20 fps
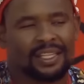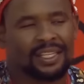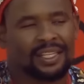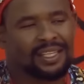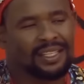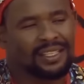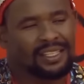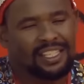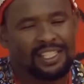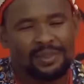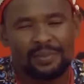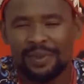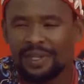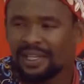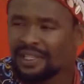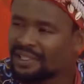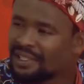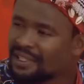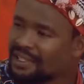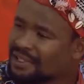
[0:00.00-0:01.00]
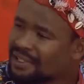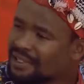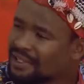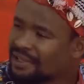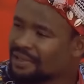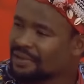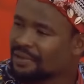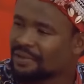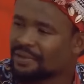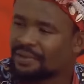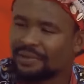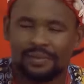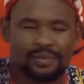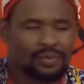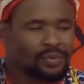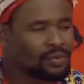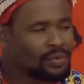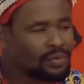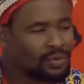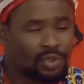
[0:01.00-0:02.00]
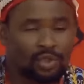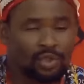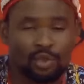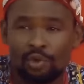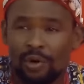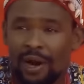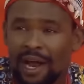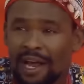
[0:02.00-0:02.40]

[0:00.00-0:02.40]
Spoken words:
This place is too dry